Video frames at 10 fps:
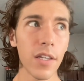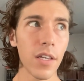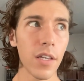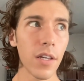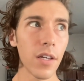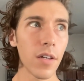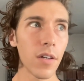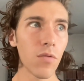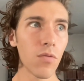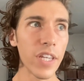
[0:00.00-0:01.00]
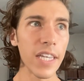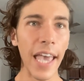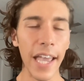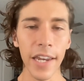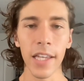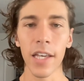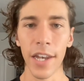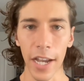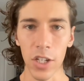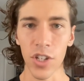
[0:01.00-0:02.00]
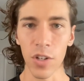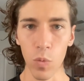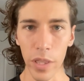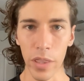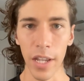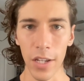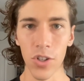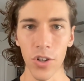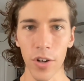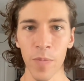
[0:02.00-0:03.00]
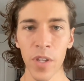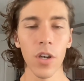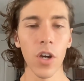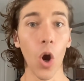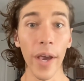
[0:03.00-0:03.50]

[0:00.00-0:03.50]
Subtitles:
regaining connection with nature, going